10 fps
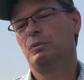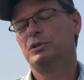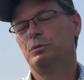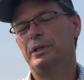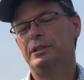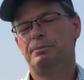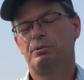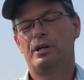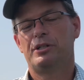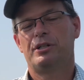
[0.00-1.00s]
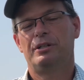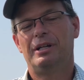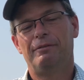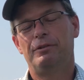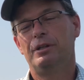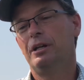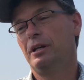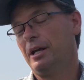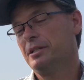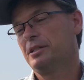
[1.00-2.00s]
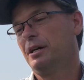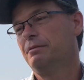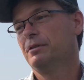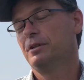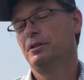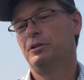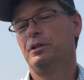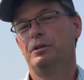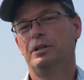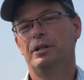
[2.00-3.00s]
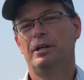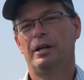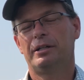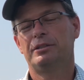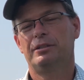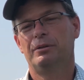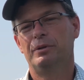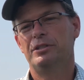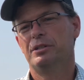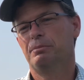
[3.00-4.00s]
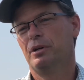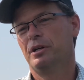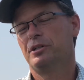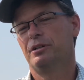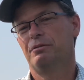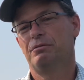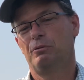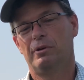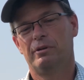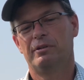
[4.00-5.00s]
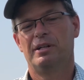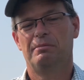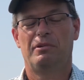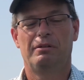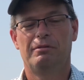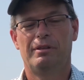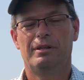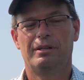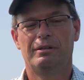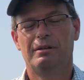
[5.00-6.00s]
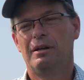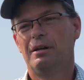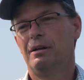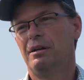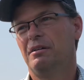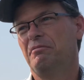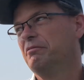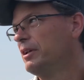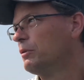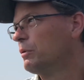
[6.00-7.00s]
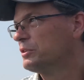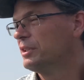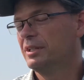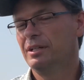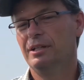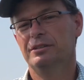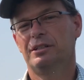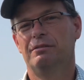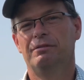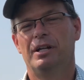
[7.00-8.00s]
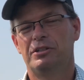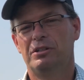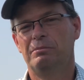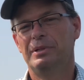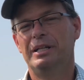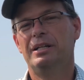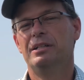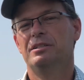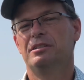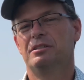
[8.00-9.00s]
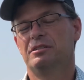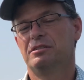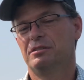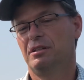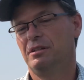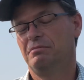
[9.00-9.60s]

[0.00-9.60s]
Weed suppression, yeah, if you get a nice cover, you can get excellent weed suppression, water hemp, everything. Field we're sitting in is conventional beans.